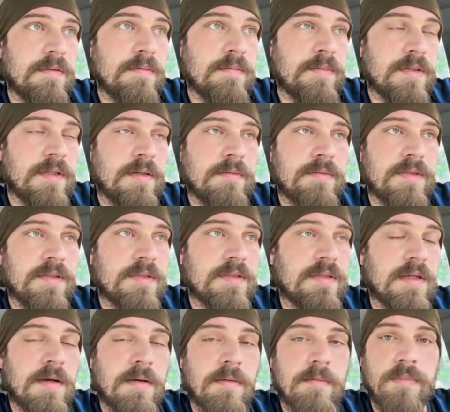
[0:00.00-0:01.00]
But
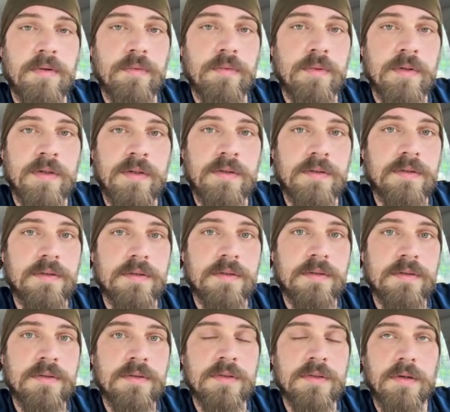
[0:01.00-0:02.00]
I'm
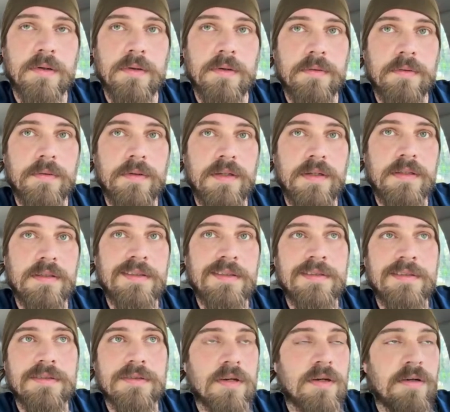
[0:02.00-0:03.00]
bewildered. So, and
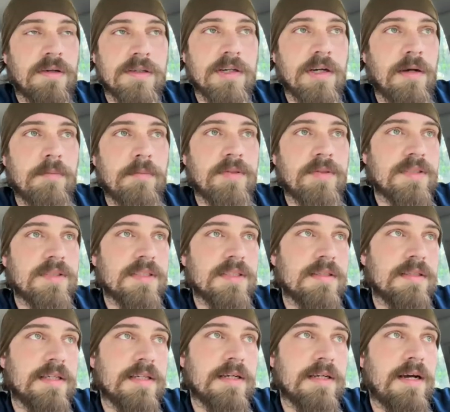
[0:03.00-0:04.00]
this is all
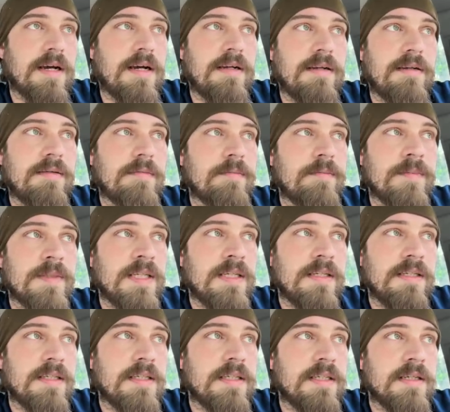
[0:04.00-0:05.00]
encompassing. Like
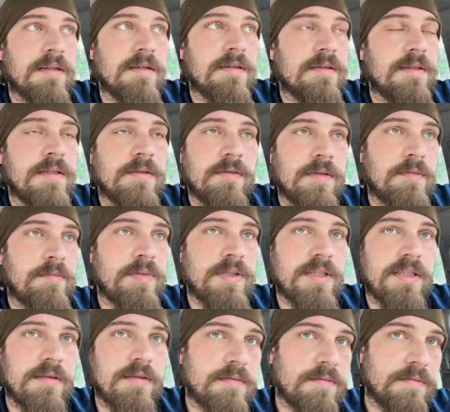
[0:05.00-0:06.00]
it would
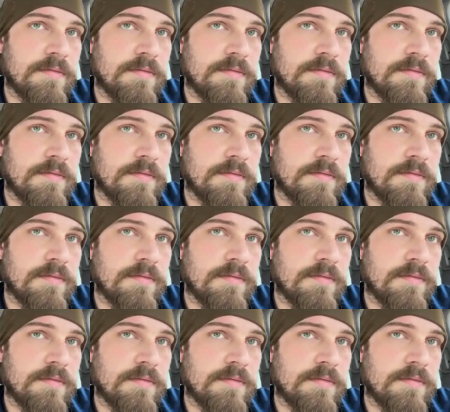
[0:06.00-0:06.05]
be,